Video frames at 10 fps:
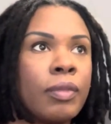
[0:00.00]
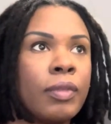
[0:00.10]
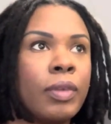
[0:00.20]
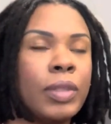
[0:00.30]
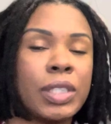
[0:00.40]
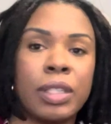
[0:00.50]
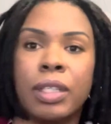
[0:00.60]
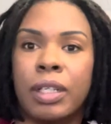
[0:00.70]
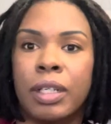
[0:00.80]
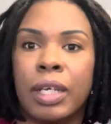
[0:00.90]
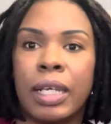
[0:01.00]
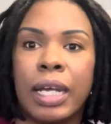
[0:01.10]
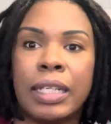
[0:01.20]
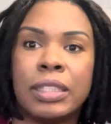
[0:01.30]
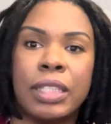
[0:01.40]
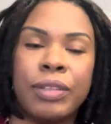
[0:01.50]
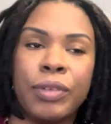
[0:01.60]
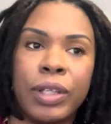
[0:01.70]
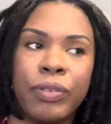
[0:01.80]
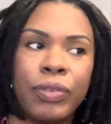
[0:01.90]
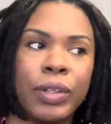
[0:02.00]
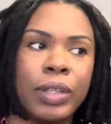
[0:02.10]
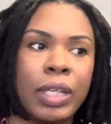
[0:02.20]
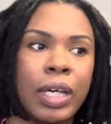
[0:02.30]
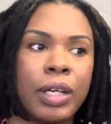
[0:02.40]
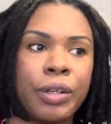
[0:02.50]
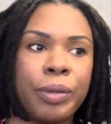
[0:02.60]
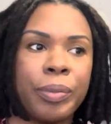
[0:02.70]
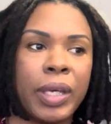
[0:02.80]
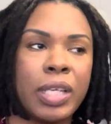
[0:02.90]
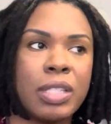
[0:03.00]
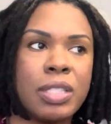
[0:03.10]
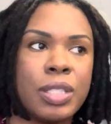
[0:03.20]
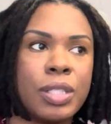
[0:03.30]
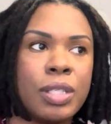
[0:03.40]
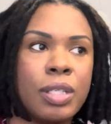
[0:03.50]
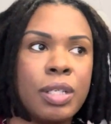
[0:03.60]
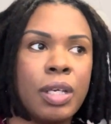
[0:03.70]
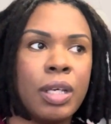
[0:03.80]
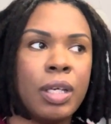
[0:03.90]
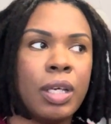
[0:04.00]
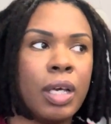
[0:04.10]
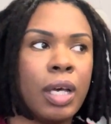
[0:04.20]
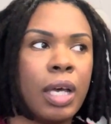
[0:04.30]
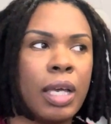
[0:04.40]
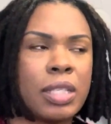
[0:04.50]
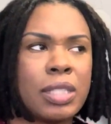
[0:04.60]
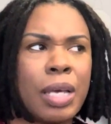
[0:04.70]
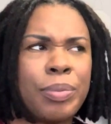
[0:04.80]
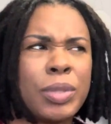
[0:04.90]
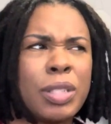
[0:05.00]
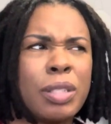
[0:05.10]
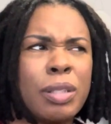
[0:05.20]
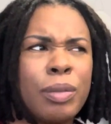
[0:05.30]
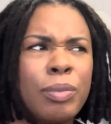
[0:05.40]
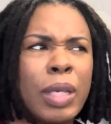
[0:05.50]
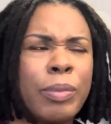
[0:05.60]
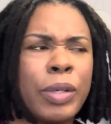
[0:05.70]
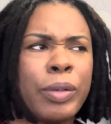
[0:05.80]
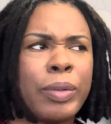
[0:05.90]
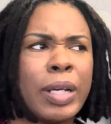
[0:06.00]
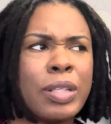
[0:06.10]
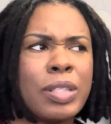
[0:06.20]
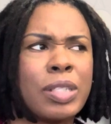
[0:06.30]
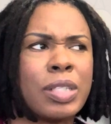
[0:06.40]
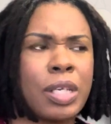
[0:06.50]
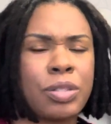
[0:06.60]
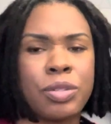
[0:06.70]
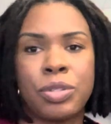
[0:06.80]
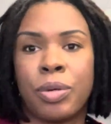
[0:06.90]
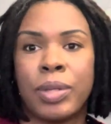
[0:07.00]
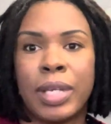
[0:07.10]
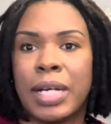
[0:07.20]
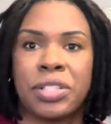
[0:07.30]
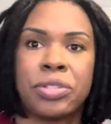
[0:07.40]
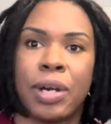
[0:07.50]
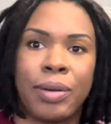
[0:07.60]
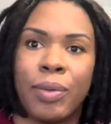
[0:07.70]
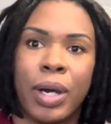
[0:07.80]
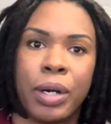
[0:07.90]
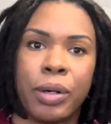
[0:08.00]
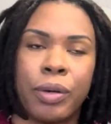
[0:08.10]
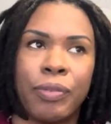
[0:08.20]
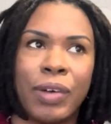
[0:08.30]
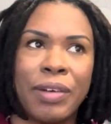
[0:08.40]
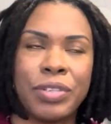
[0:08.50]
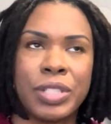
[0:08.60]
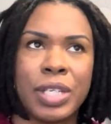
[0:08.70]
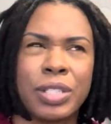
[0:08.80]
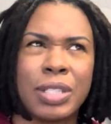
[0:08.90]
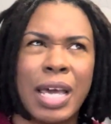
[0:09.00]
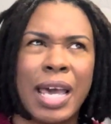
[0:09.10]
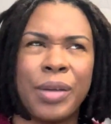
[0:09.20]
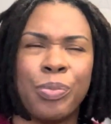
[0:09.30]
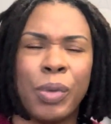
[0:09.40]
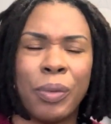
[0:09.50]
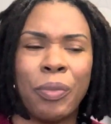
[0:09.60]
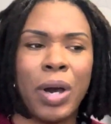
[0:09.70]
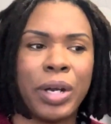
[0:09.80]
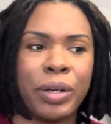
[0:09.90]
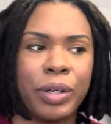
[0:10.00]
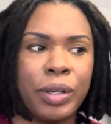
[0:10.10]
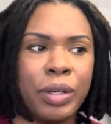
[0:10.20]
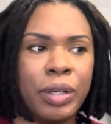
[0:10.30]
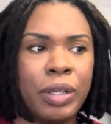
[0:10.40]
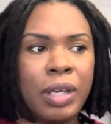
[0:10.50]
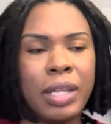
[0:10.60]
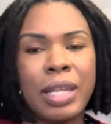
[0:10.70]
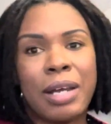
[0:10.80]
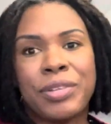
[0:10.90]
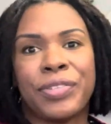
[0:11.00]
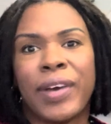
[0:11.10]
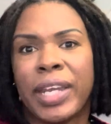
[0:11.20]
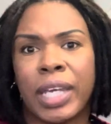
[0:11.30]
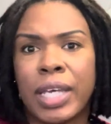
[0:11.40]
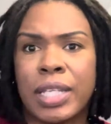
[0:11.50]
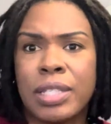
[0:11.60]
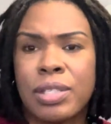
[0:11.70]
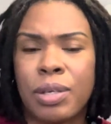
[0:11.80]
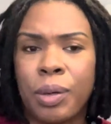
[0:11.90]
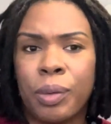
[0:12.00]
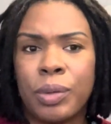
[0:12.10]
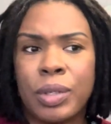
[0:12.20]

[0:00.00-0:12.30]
was good, and I didn't really feel any hunger pains, except maybe around 6 or so, and then I just drank water. 5 or 6, I had my water, and then I was fine again. So